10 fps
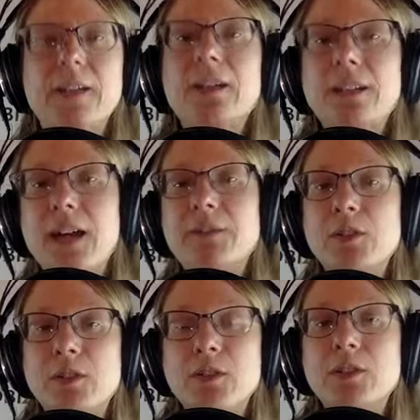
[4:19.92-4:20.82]
yeah, if
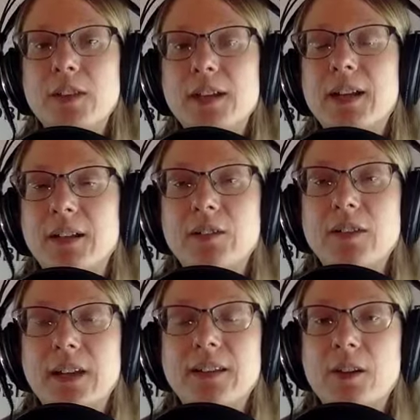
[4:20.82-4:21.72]
you could do that, yeah. So
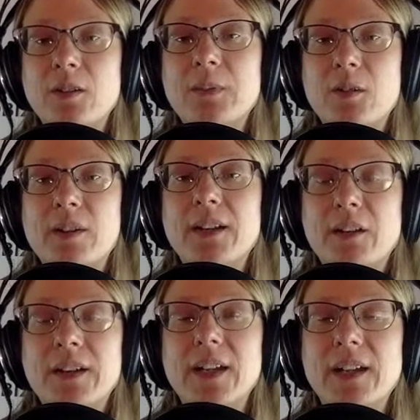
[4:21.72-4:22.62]
that could be a way to
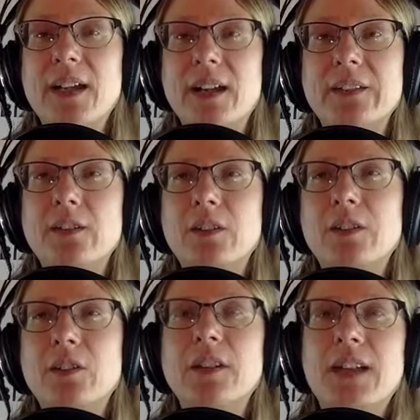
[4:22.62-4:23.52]
look at it. Yeah. So
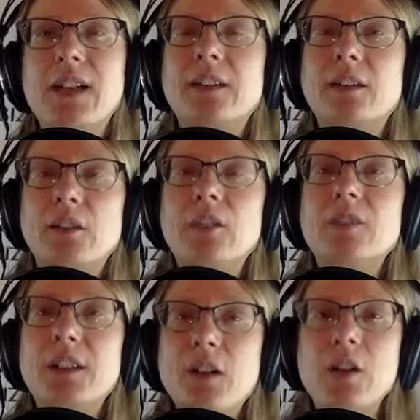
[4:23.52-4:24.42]
you don't
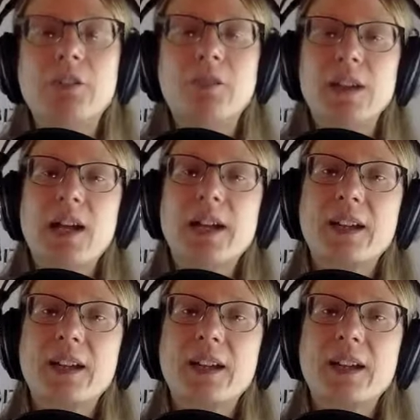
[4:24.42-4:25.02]
need all 3. I